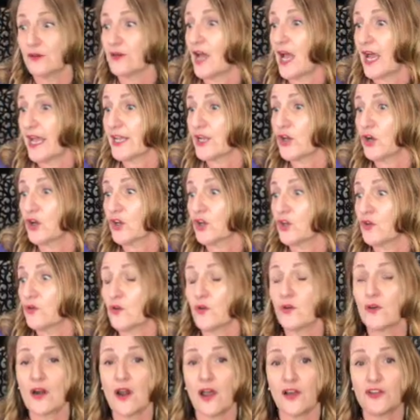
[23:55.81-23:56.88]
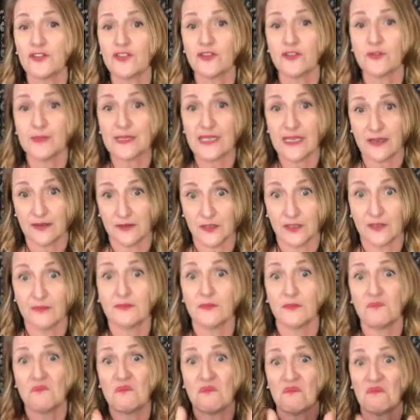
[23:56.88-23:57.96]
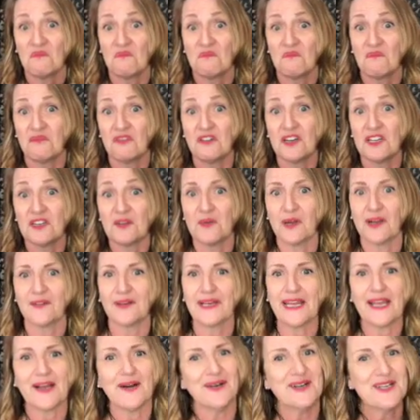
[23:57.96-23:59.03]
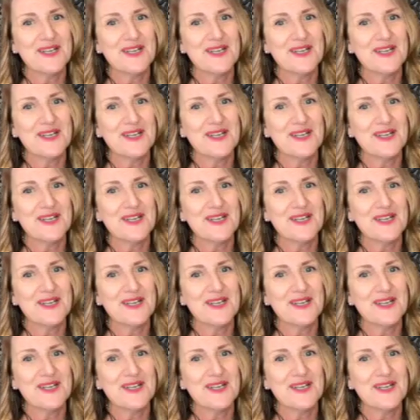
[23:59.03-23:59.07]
I got Google Classroom down pretty well now.